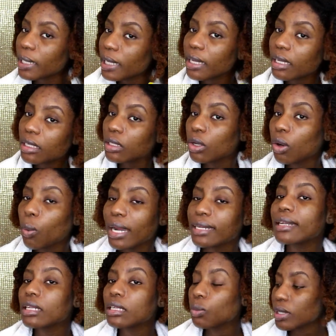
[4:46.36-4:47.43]
So here I'm
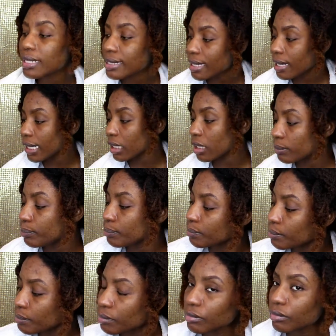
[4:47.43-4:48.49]
back with my
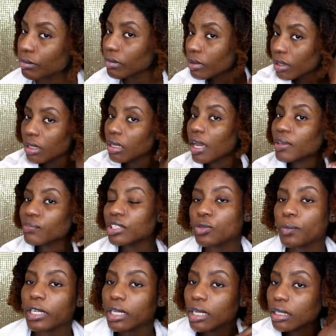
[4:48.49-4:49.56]
hair all washed.
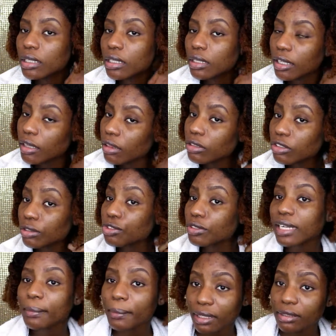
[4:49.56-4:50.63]
Sorry I didn't show the
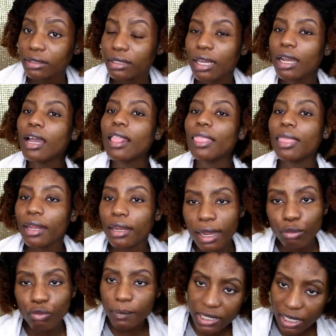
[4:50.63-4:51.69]
washing um, process,
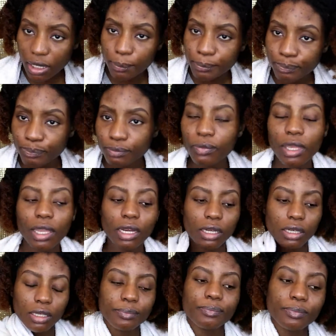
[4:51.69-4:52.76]
but I do talk
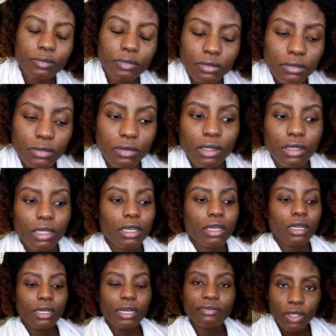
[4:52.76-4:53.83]
about the products that I
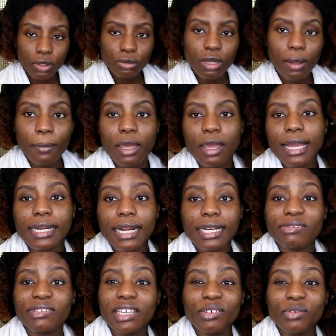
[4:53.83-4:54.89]
used,
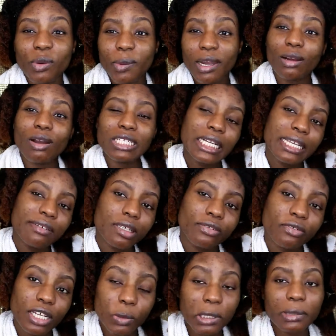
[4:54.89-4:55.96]
so I'll talk you
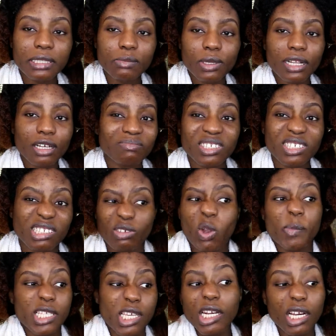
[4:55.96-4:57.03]
through it. The
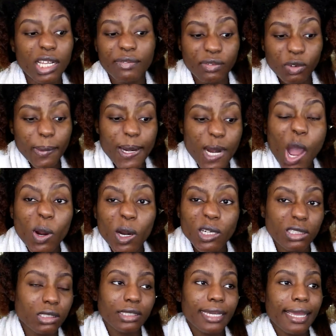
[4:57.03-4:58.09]
conditioner that I
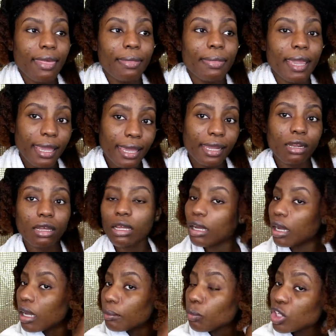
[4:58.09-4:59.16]
used to basically
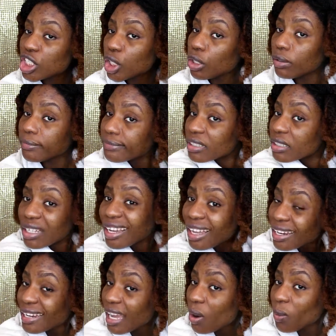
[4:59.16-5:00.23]
co-wash my hair
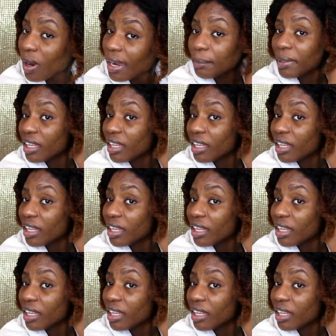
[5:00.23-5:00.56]
is the